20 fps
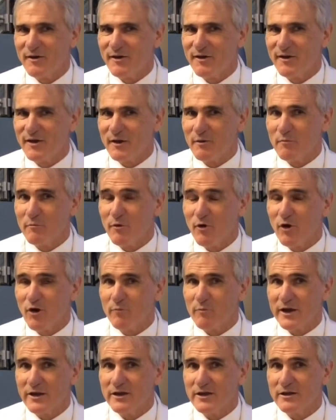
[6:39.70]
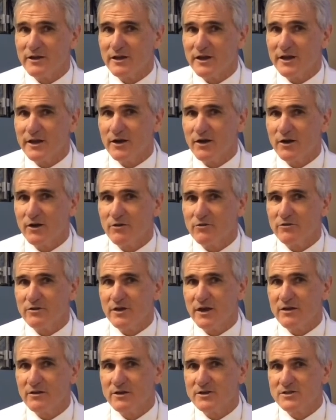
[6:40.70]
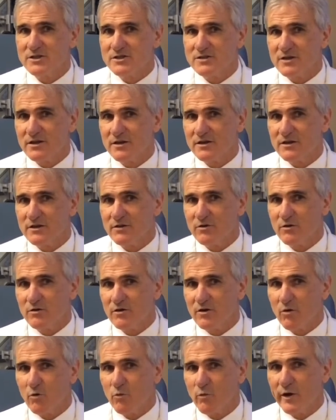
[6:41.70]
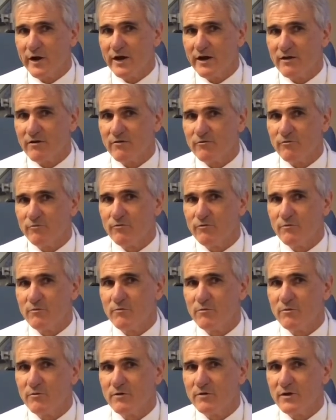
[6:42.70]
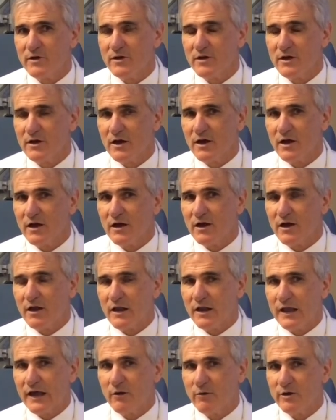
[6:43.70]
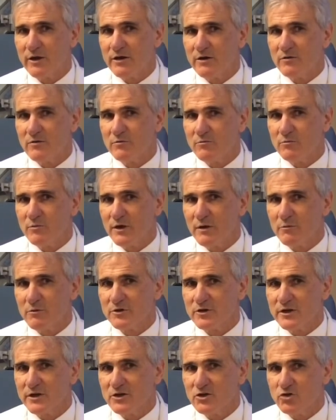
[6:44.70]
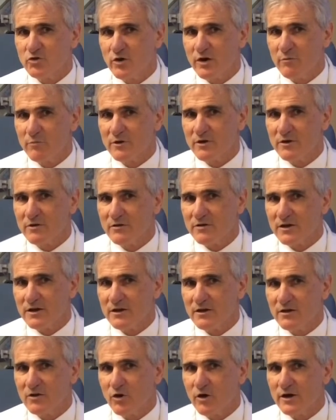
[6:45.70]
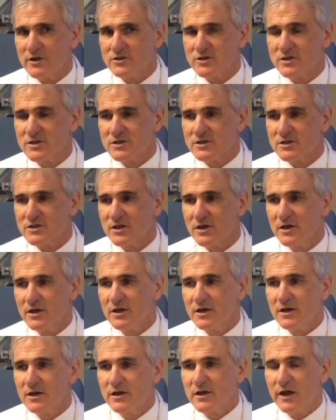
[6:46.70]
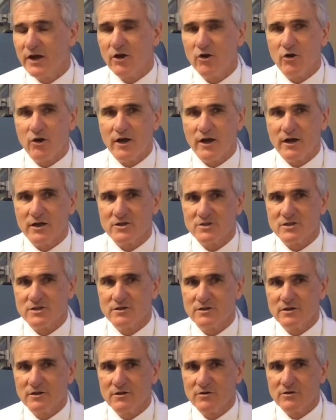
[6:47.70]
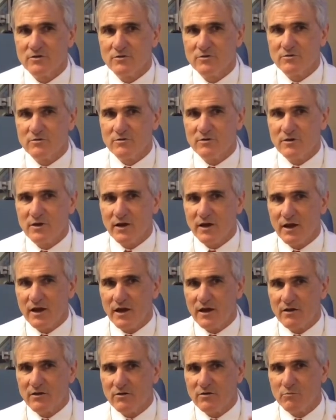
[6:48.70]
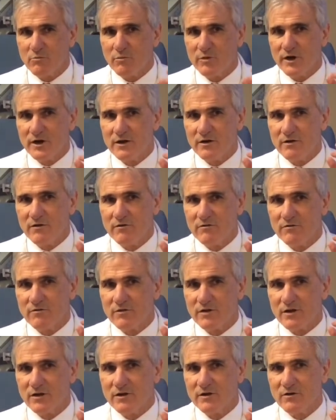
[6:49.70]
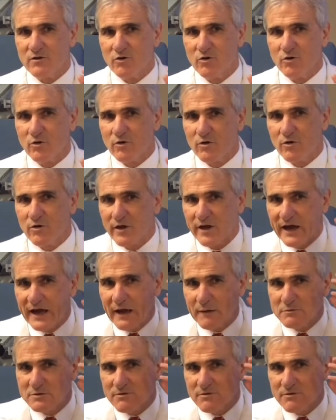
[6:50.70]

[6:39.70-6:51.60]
in part by Dignity Health. And this is a way of allowing people to get treatment that causes hair loss, but the caps